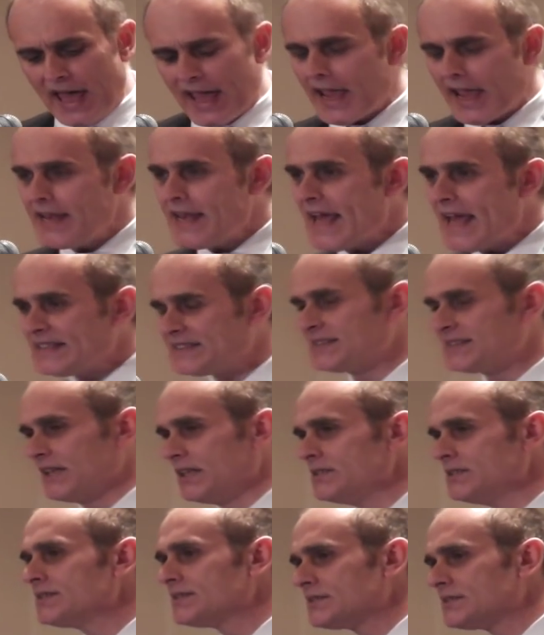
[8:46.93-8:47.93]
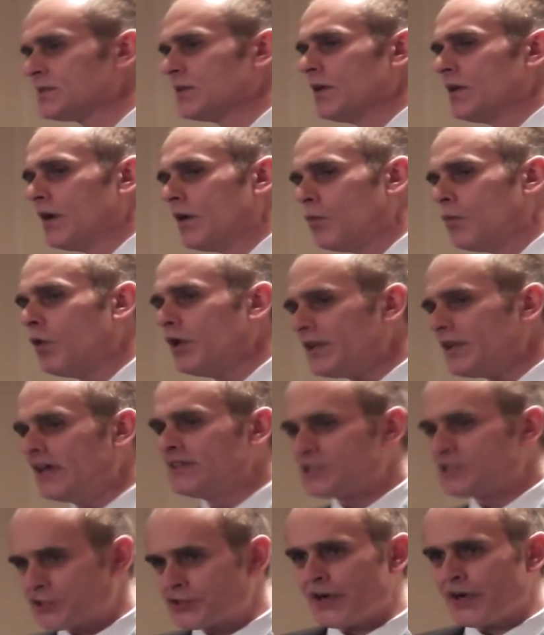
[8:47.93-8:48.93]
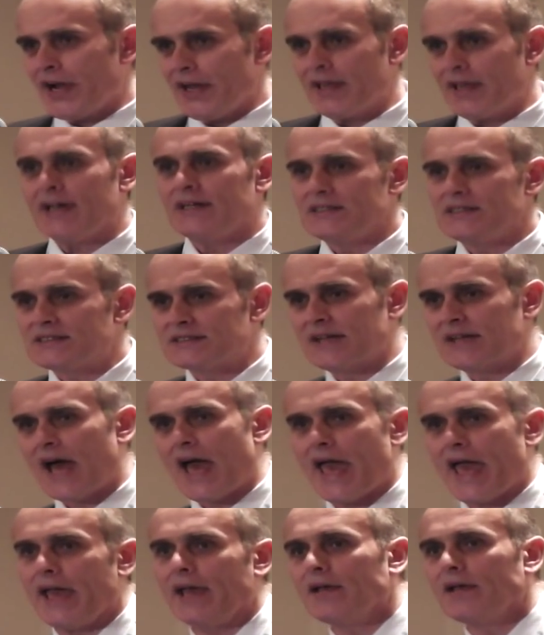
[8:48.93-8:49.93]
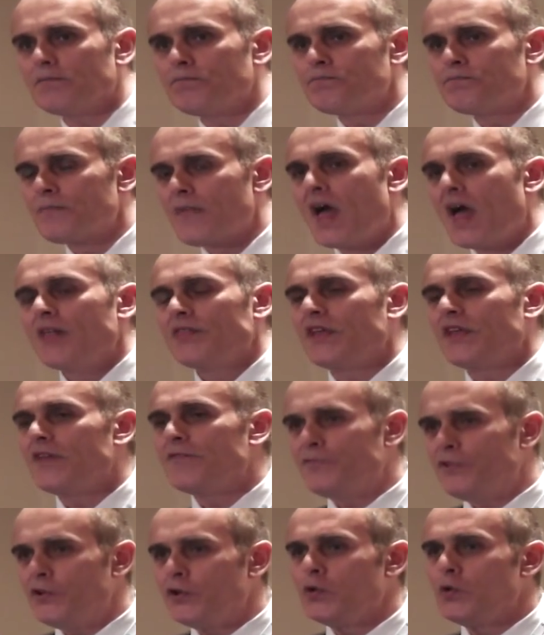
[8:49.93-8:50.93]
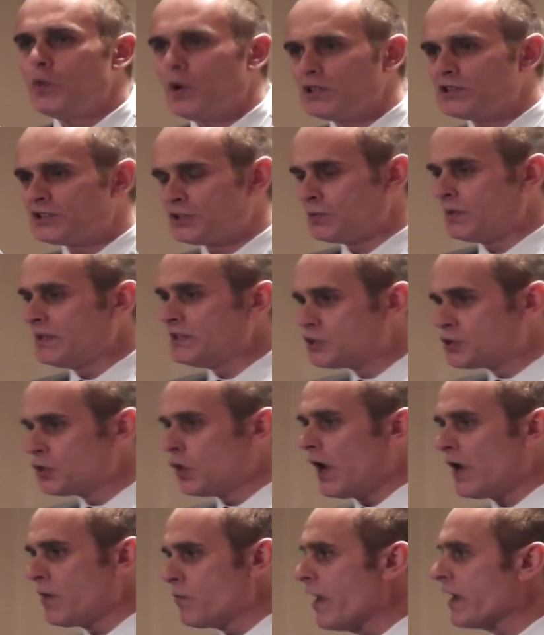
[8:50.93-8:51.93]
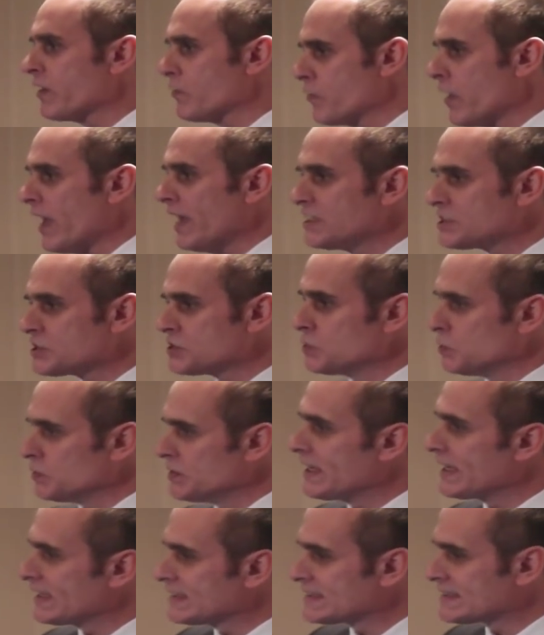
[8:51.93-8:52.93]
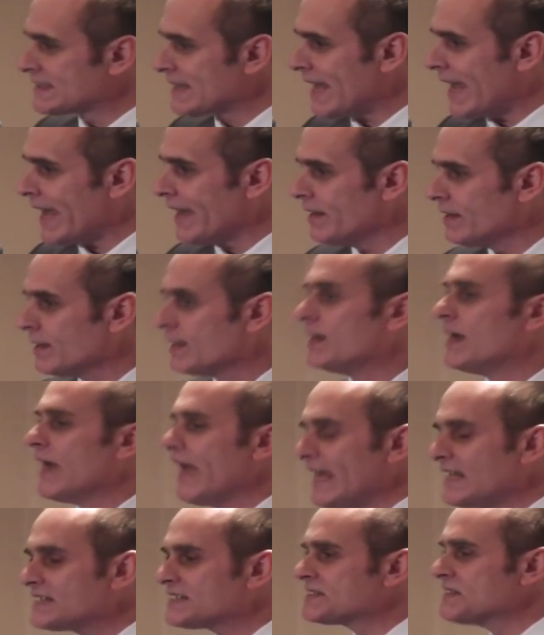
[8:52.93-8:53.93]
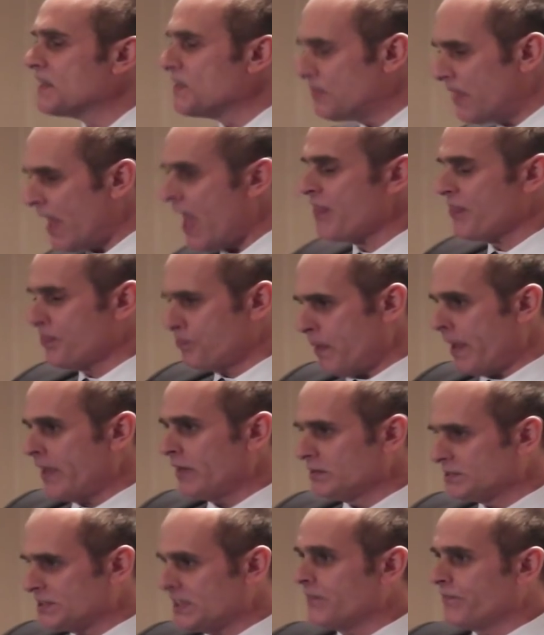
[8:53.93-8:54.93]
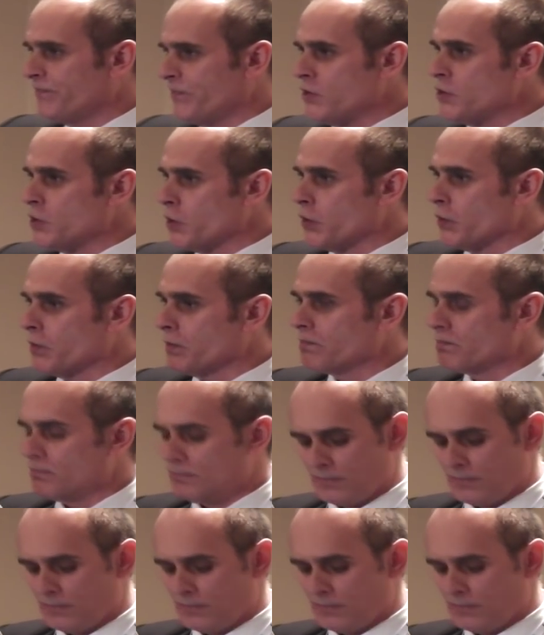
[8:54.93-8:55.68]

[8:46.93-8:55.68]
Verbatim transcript: In essence, what Australia is saying, that if you want to enjoy recreational nicotine, it's the death penalty for you.